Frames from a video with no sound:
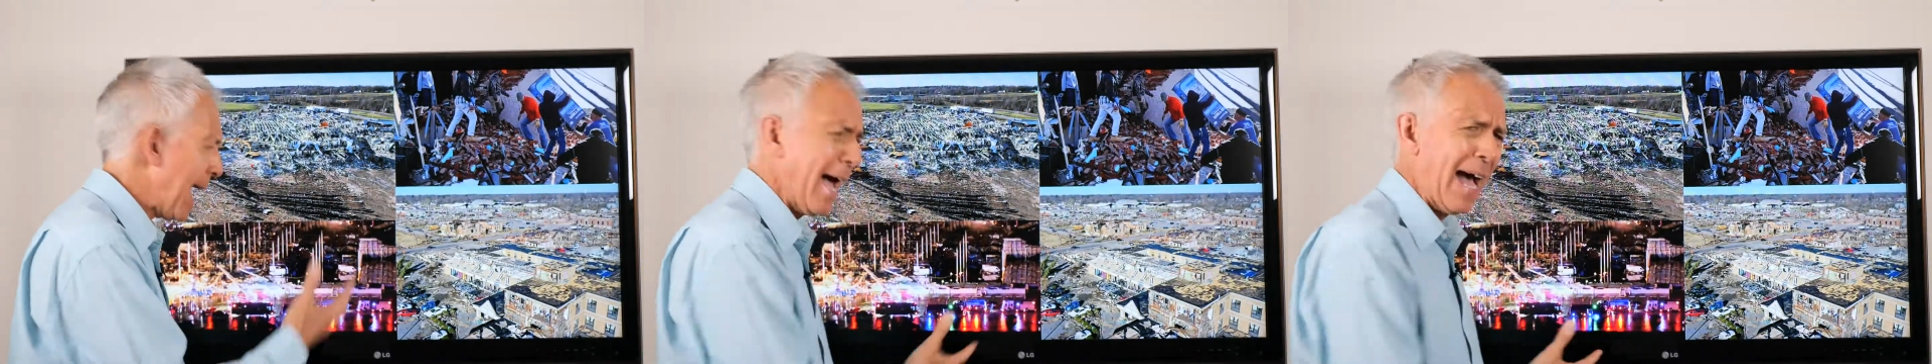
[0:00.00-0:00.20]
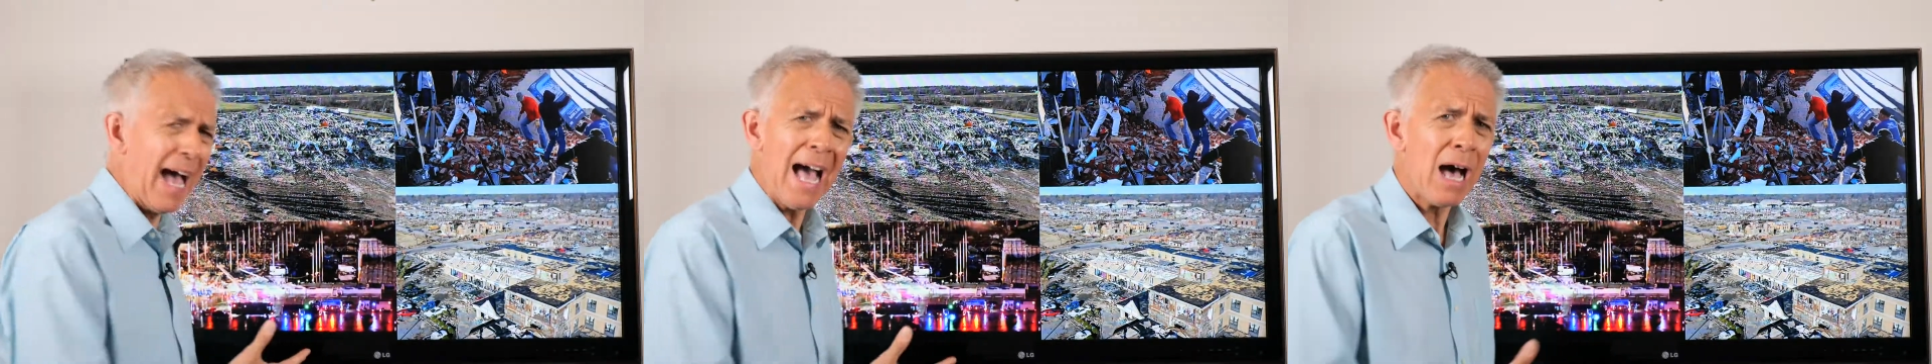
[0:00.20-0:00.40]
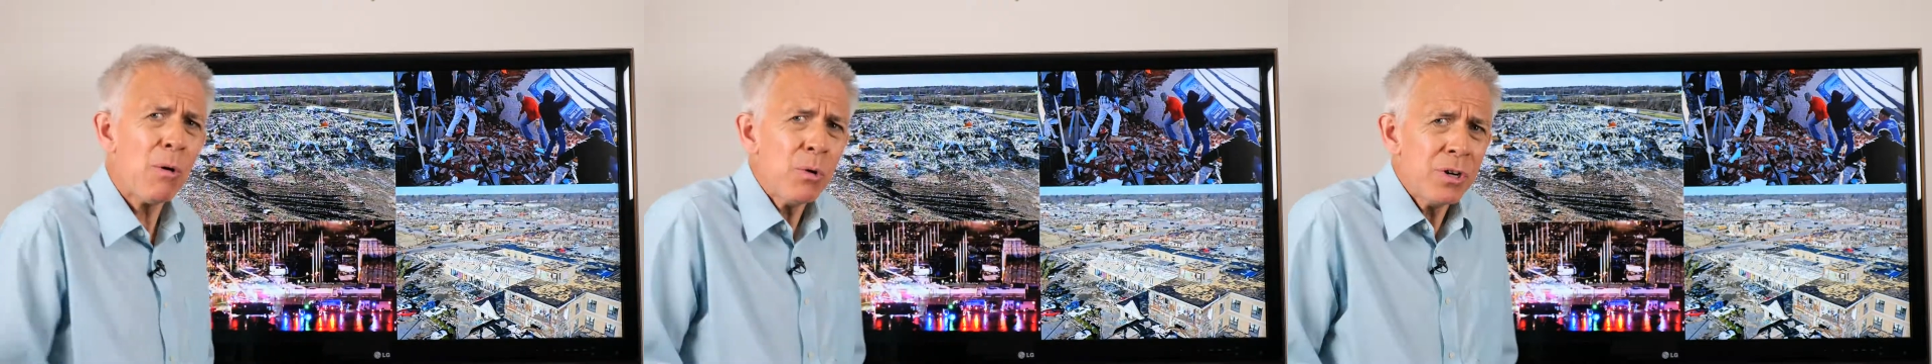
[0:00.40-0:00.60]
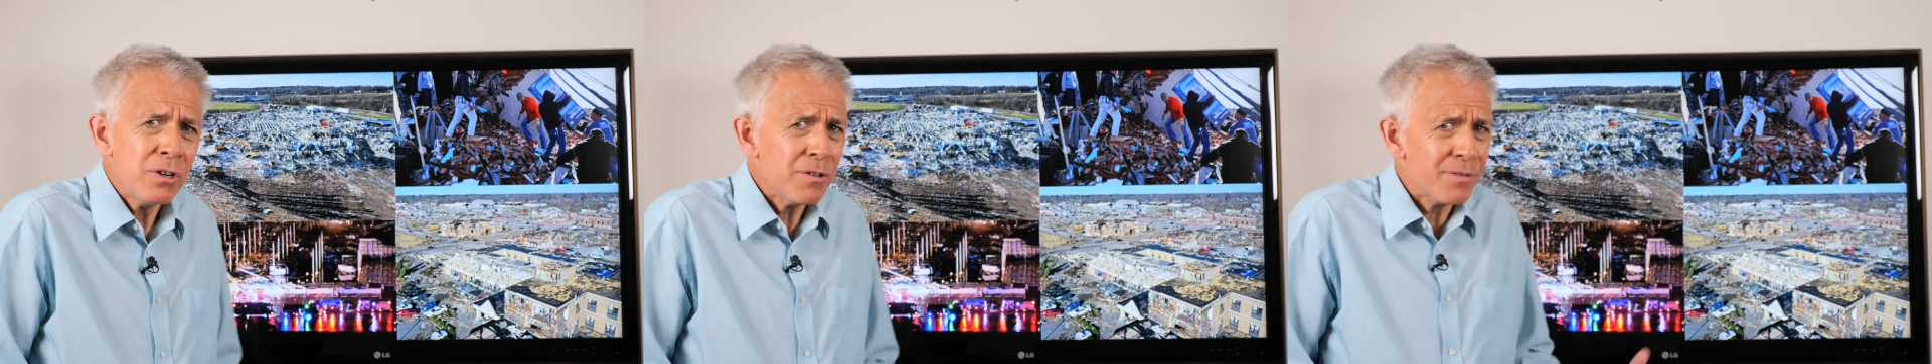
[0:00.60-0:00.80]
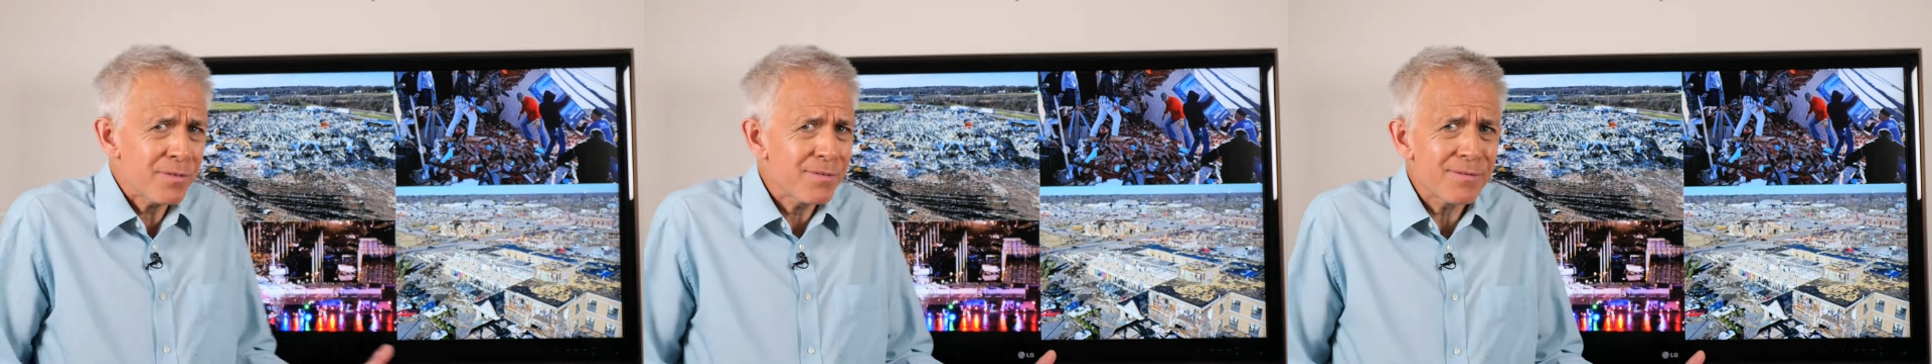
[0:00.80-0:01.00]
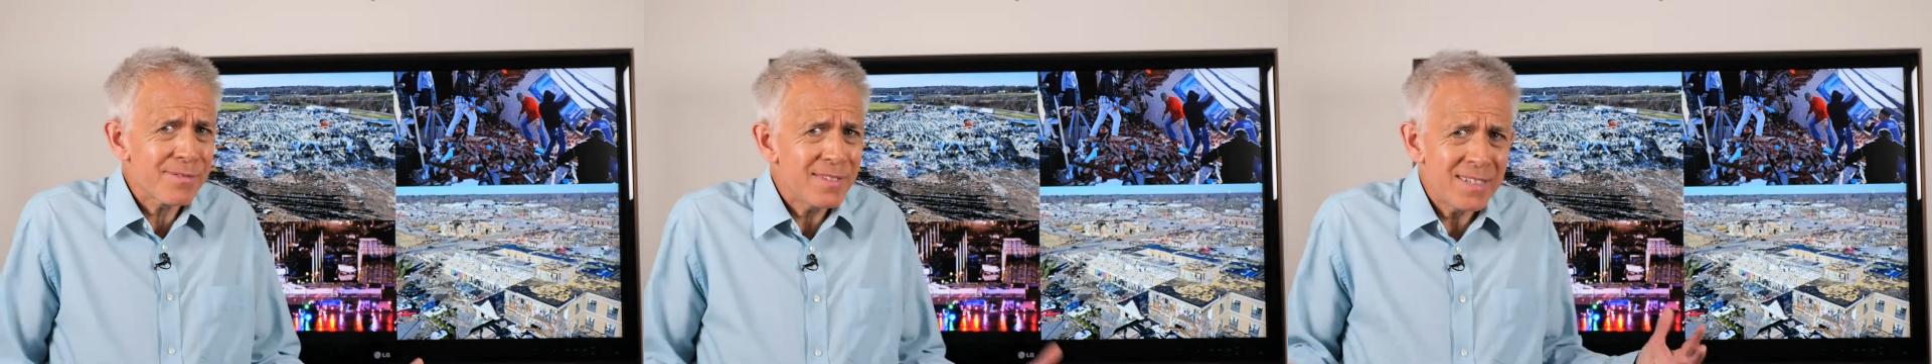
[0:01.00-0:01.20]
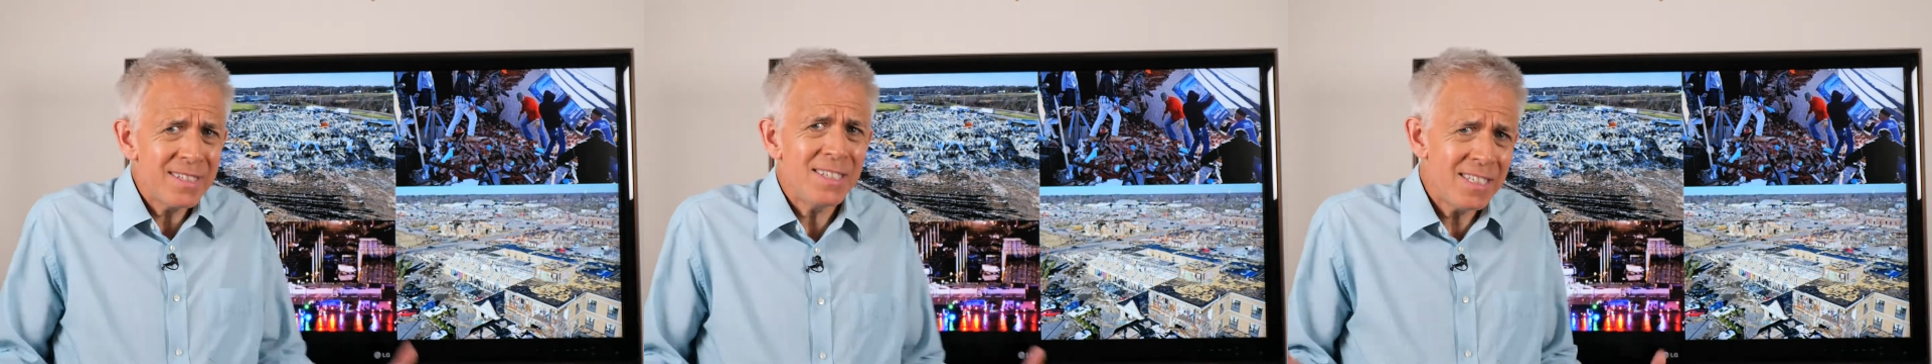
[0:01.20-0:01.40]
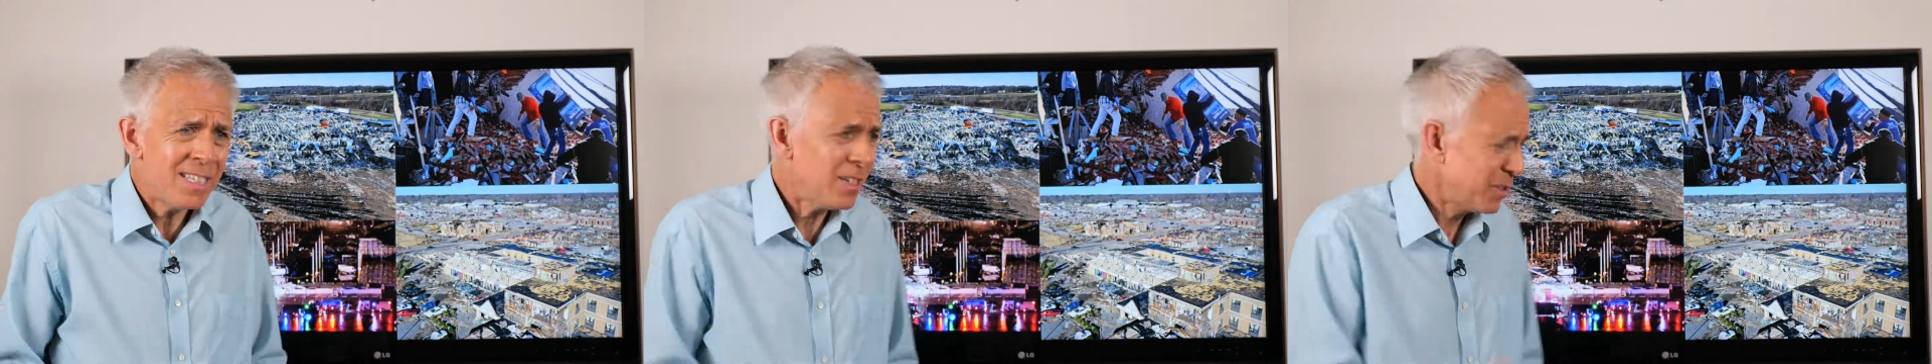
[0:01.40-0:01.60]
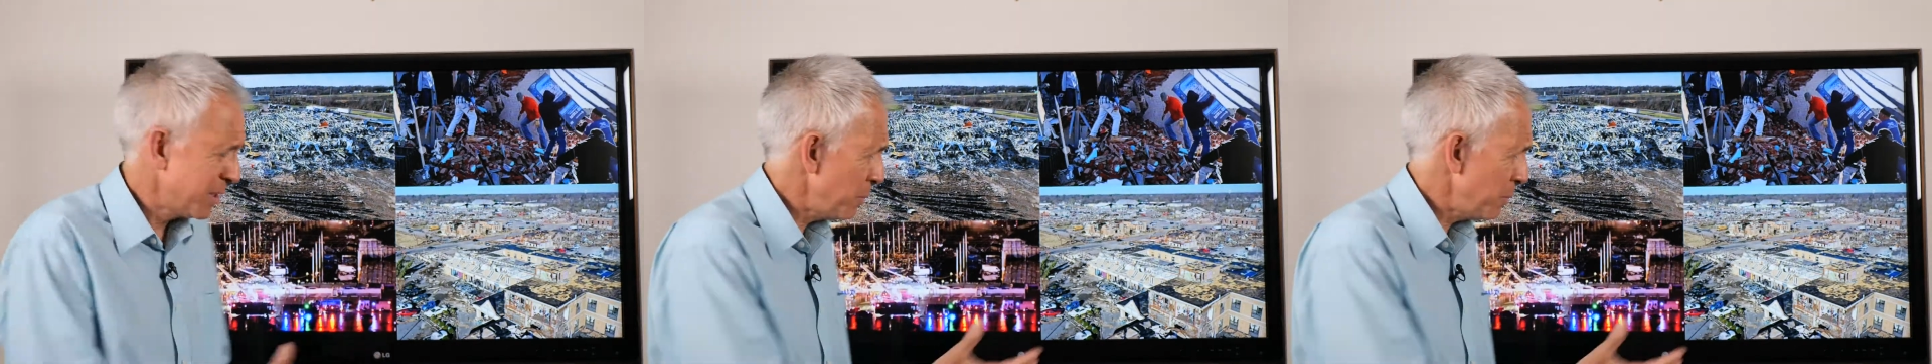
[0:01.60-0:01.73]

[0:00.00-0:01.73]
How on earth, do